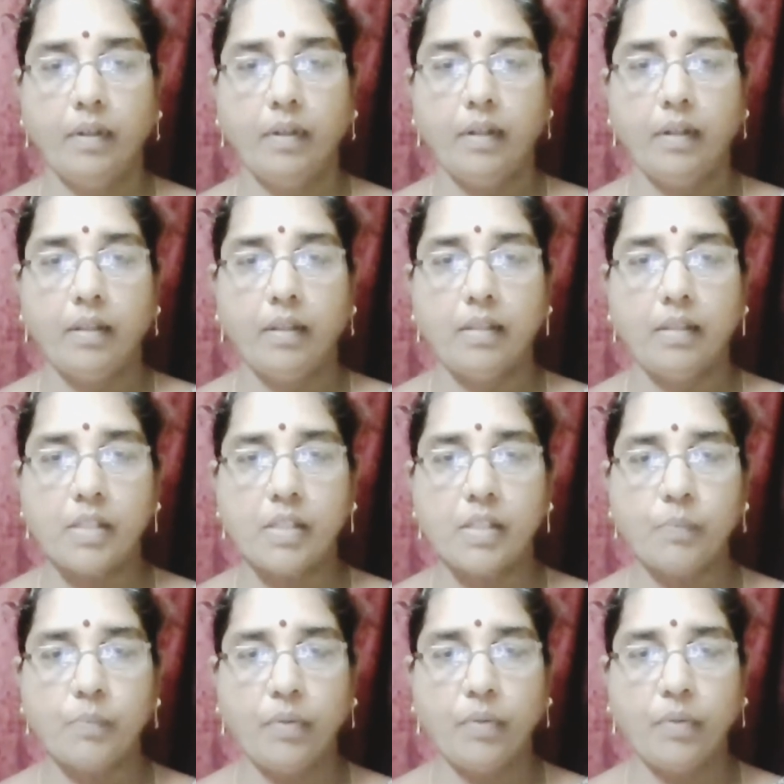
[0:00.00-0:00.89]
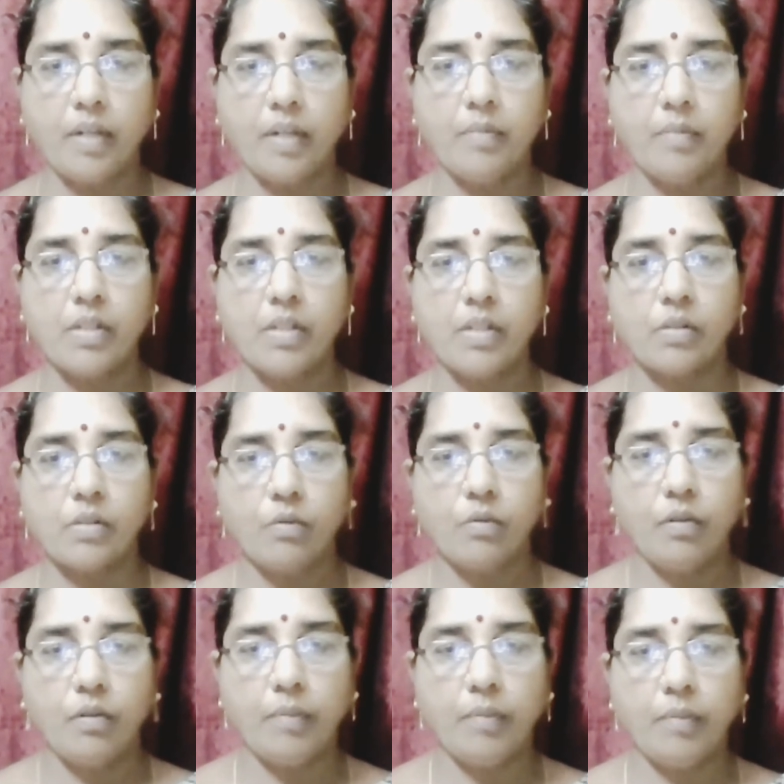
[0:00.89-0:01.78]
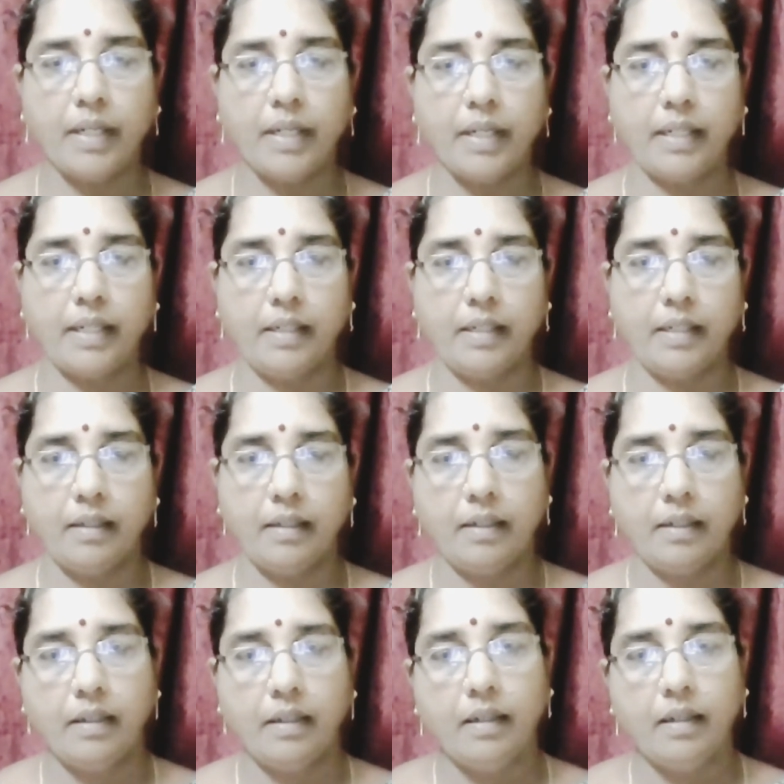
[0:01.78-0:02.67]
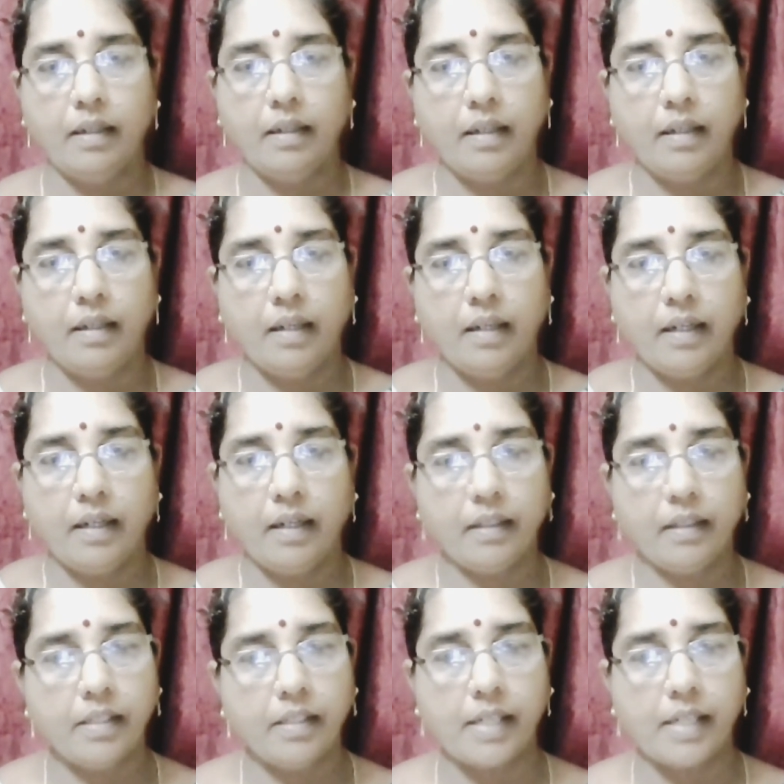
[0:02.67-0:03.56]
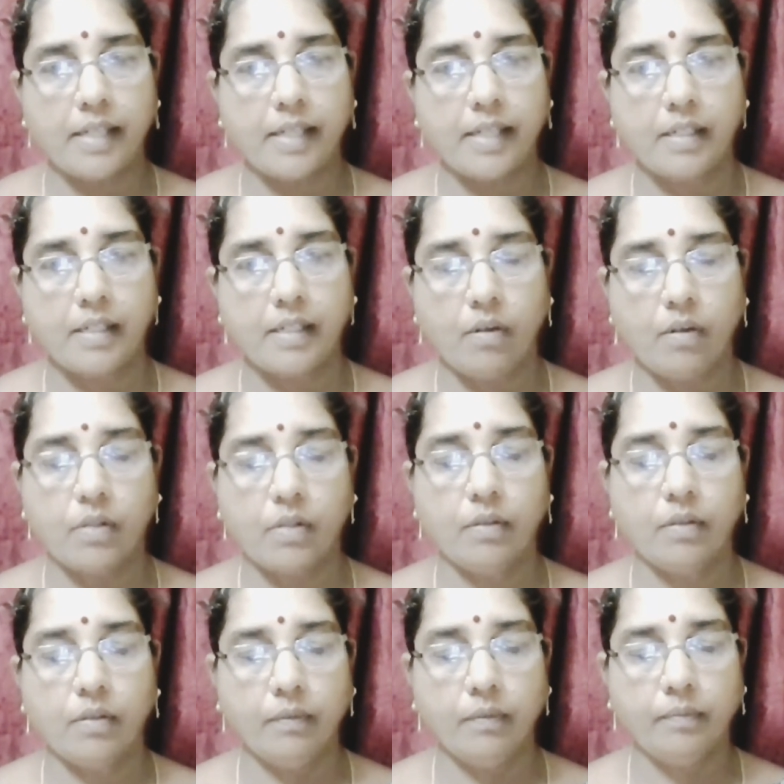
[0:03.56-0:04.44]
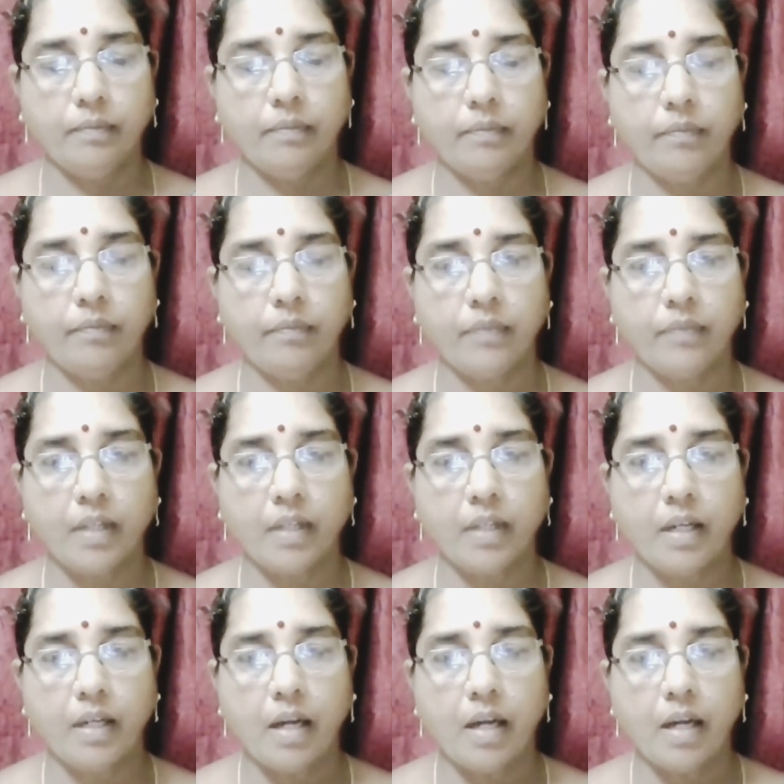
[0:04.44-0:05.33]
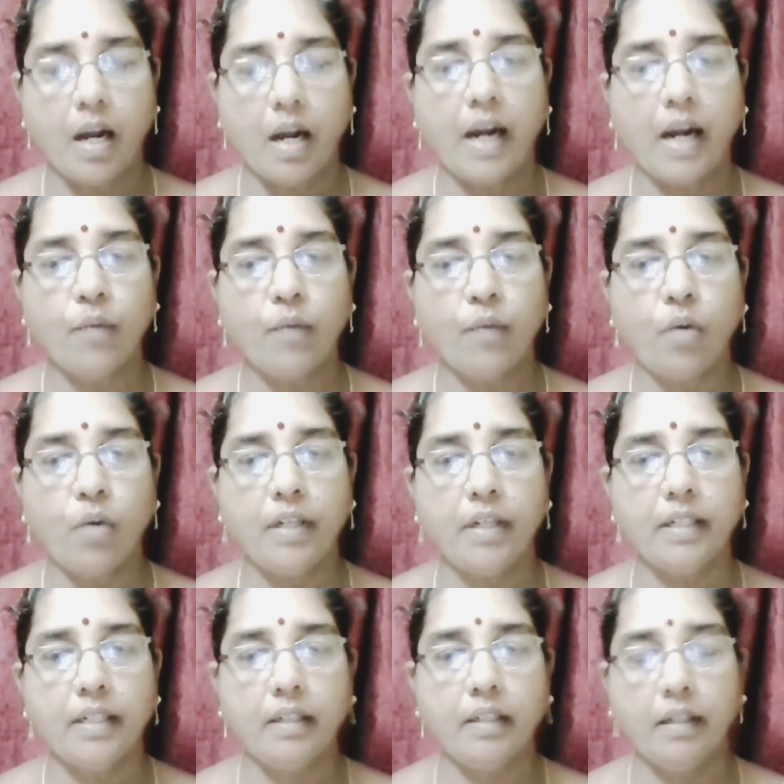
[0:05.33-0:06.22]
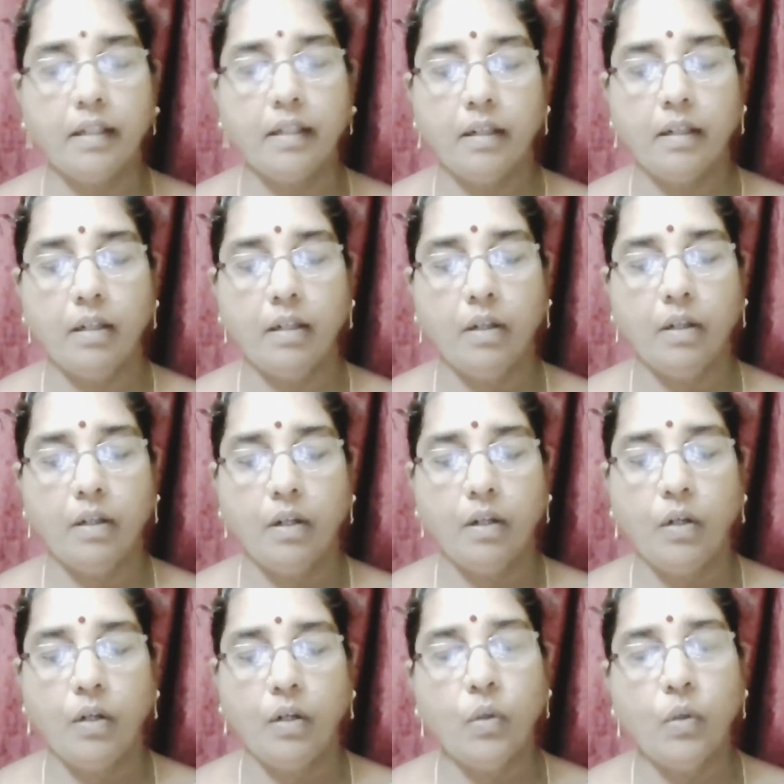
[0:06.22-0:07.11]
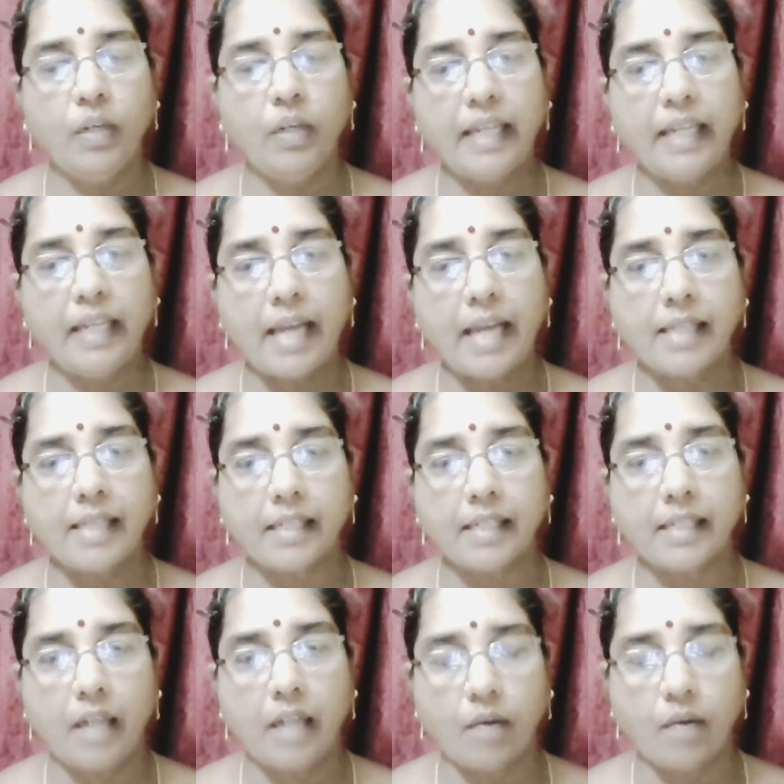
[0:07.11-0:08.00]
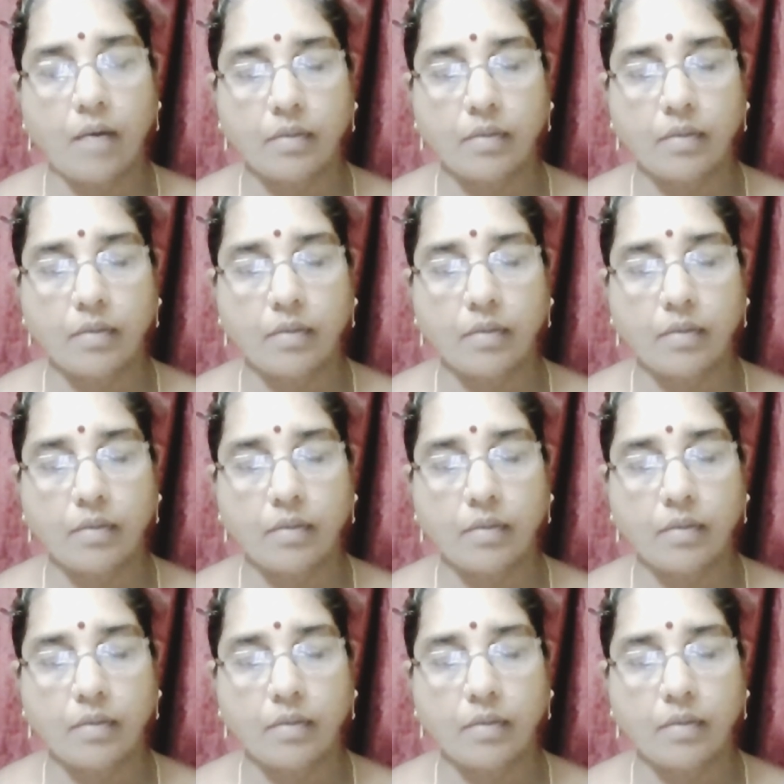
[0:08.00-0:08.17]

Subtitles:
This poem is known by another title also, I Wandered Lonely as a Cloud.